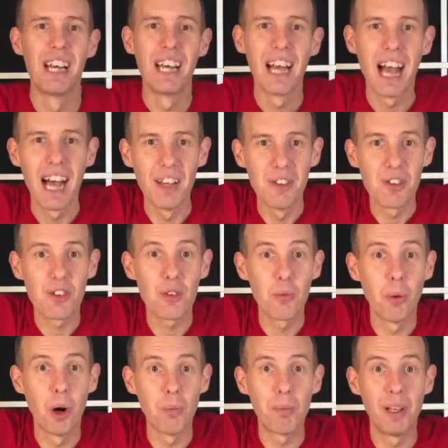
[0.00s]
and
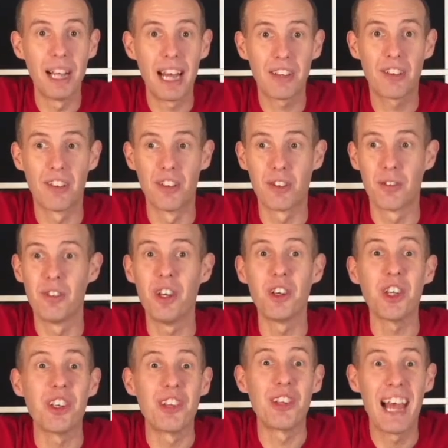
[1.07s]
swap letters, not
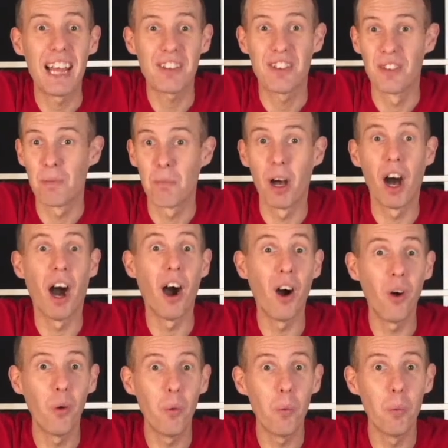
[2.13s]
just letters, but
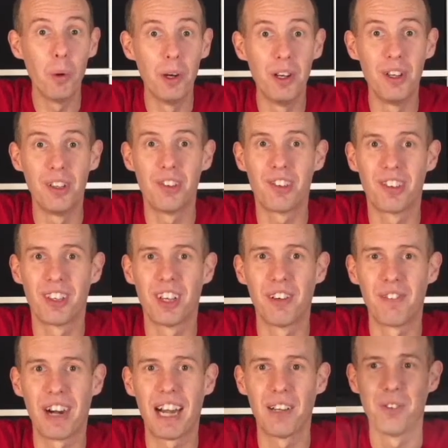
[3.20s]
whole words
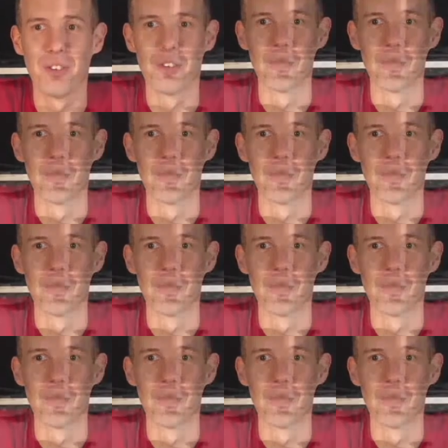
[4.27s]
around.